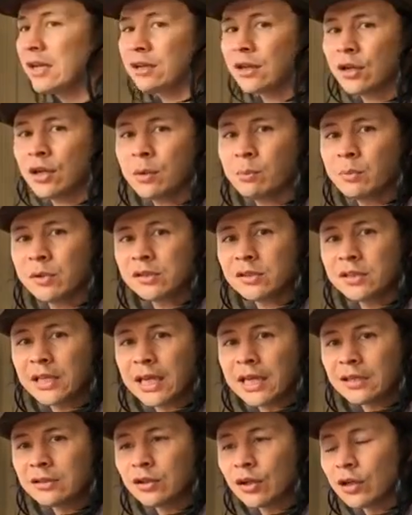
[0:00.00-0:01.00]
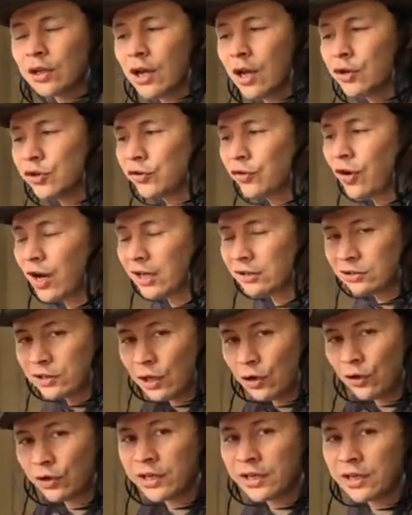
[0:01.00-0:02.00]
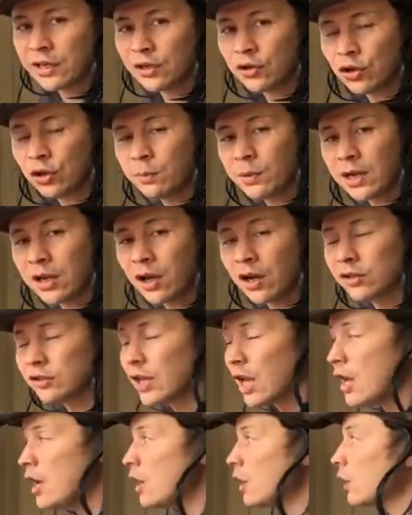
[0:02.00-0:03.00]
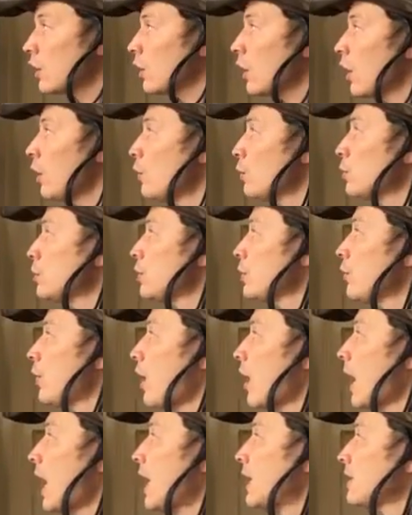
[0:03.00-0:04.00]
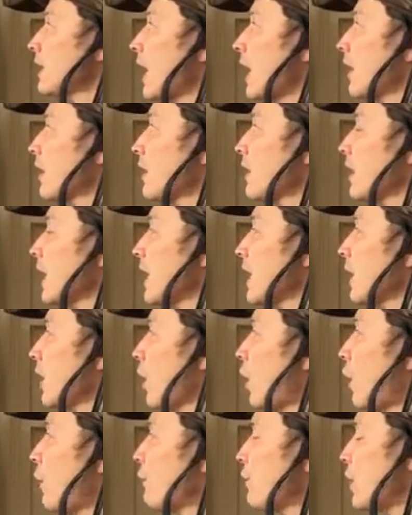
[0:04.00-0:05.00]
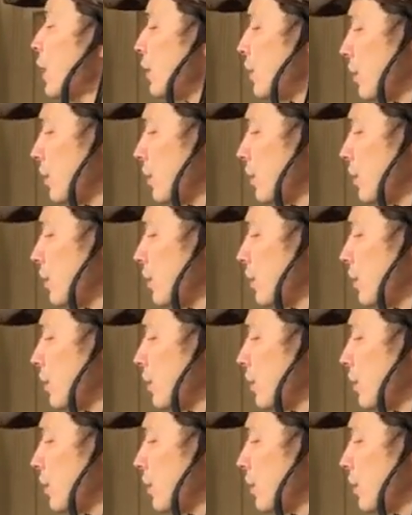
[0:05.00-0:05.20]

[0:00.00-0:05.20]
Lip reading: of the number 6. So close your eyes, no looking at your NUMICONs. Close your eyes and think of the